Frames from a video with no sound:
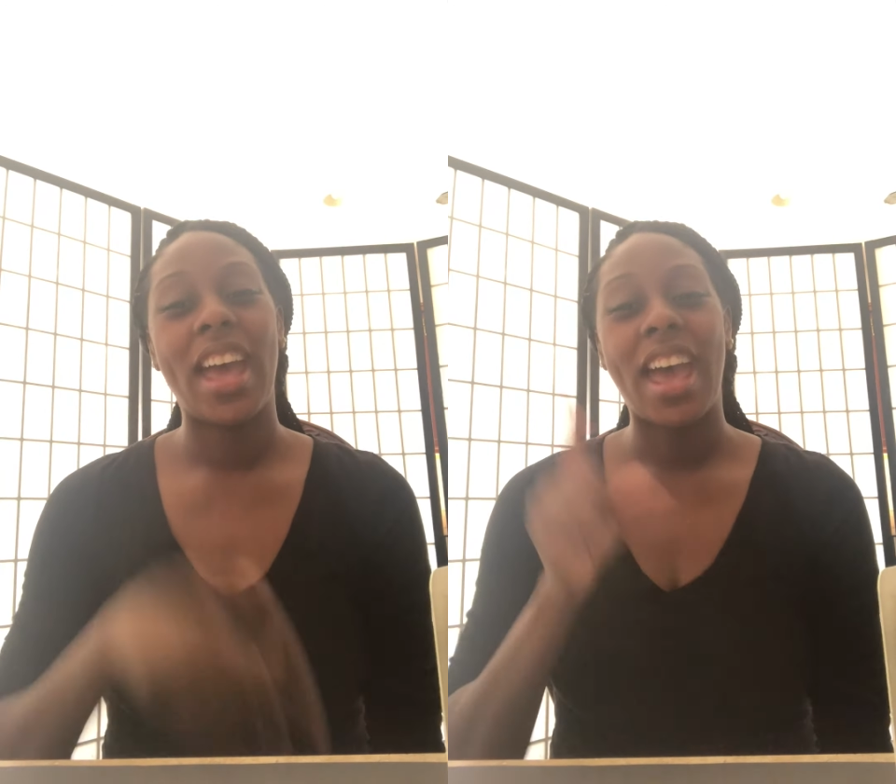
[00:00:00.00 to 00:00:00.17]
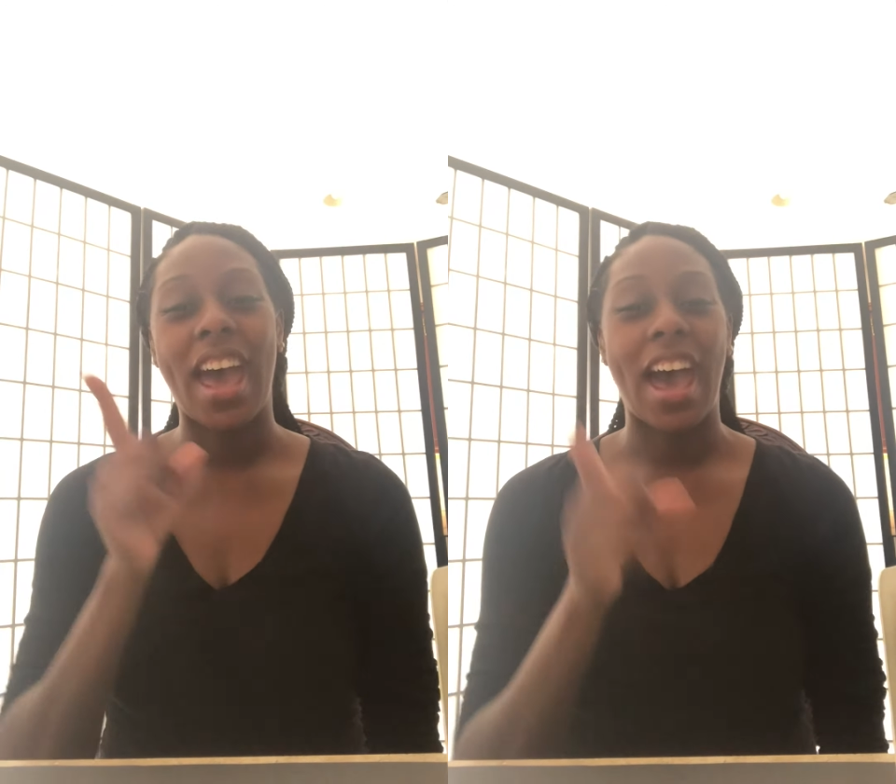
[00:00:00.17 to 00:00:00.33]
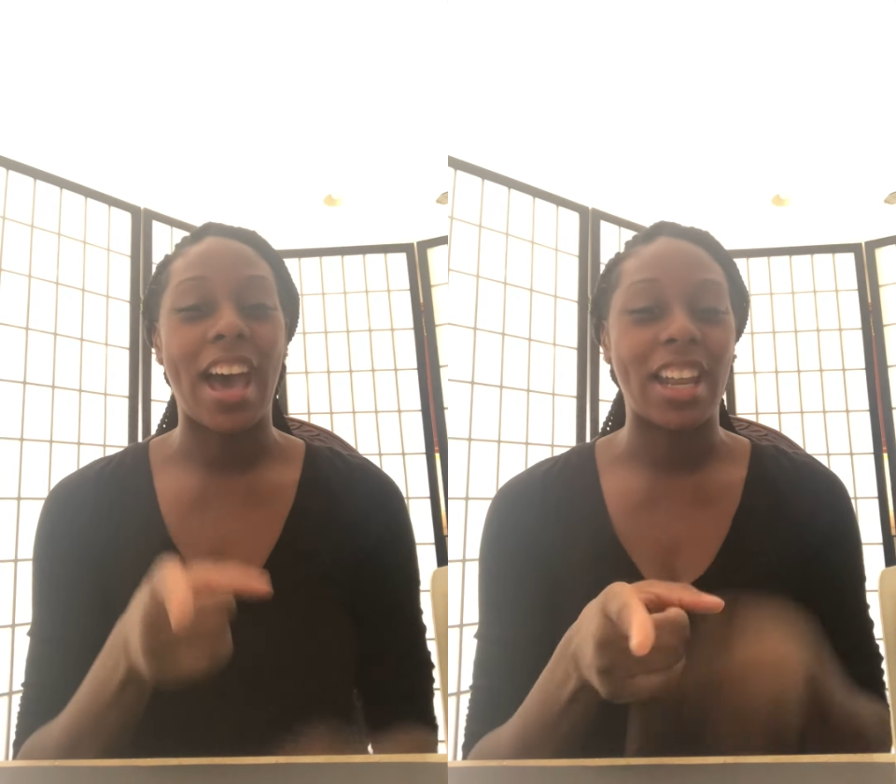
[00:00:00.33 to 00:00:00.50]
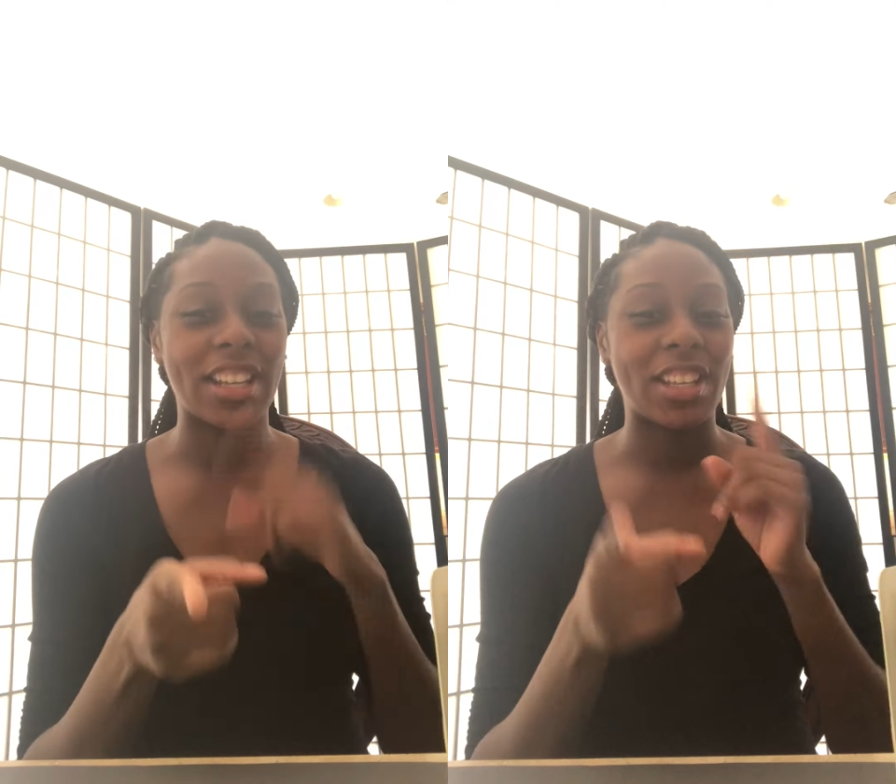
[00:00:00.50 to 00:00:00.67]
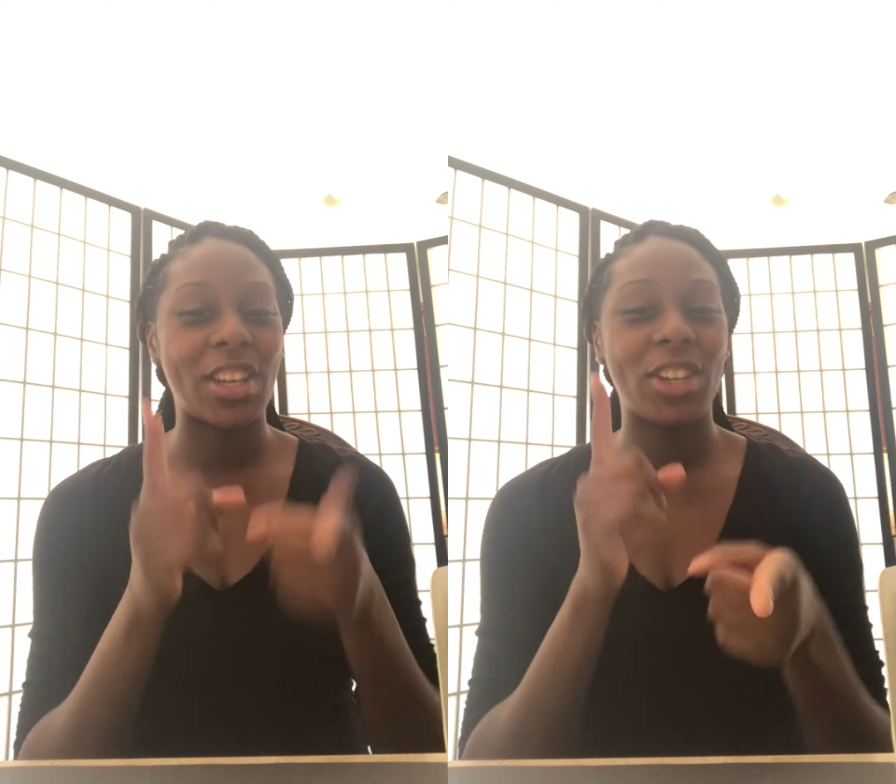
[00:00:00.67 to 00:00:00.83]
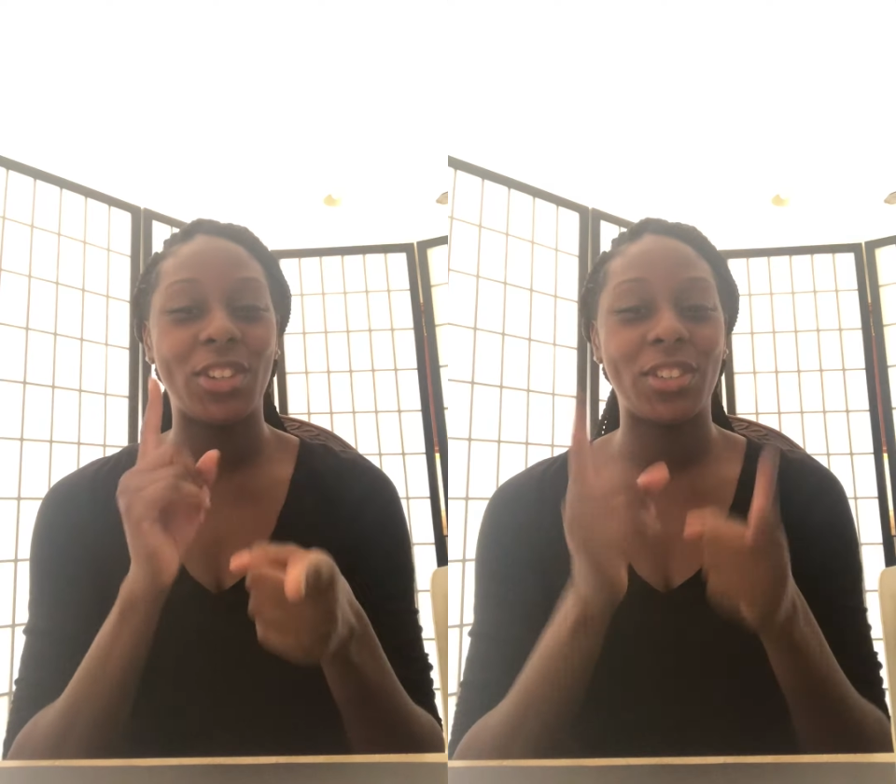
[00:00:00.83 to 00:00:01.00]
How do
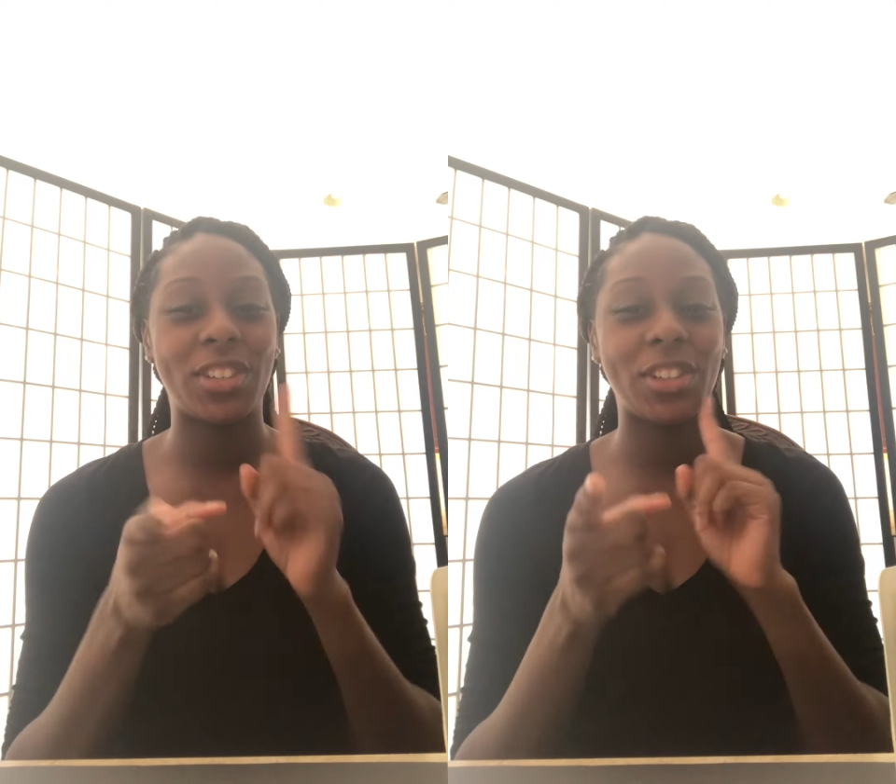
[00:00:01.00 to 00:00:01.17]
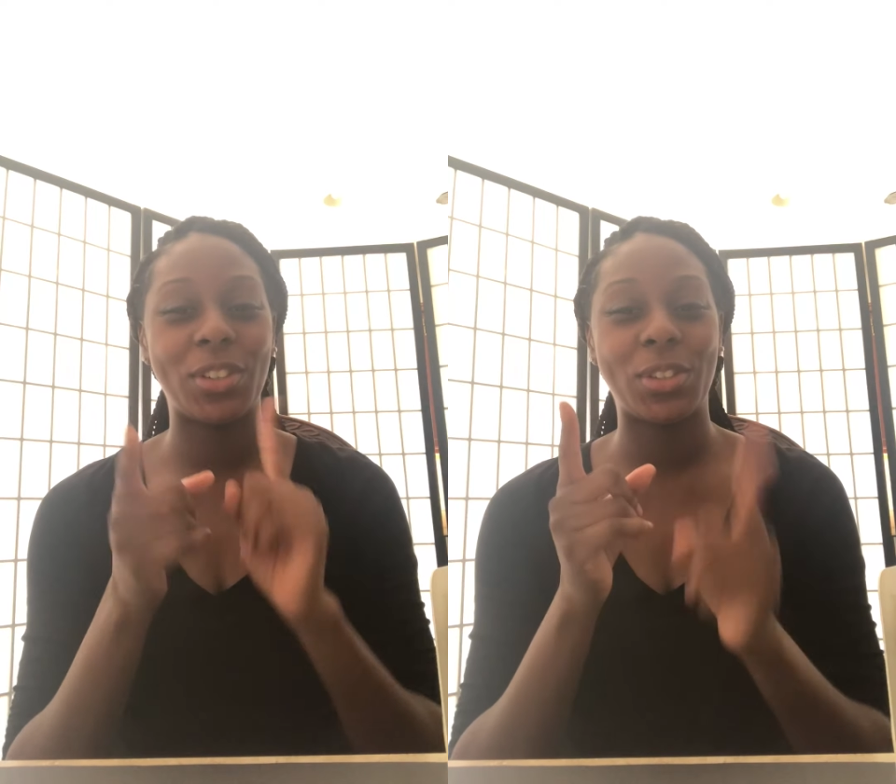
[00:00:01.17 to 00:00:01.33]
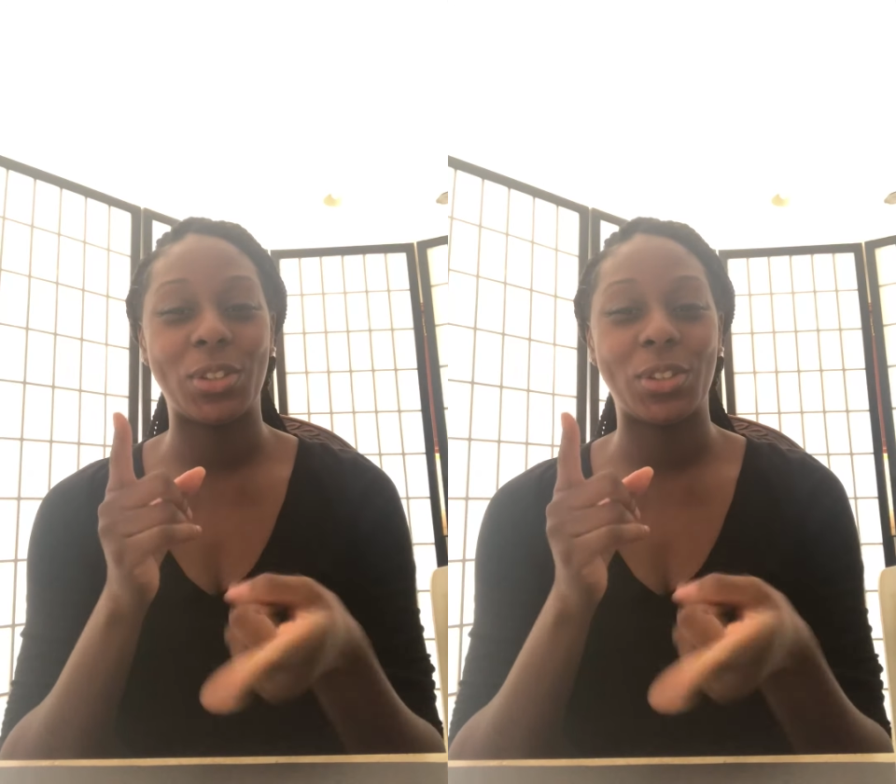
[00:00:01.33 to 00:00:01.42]
you do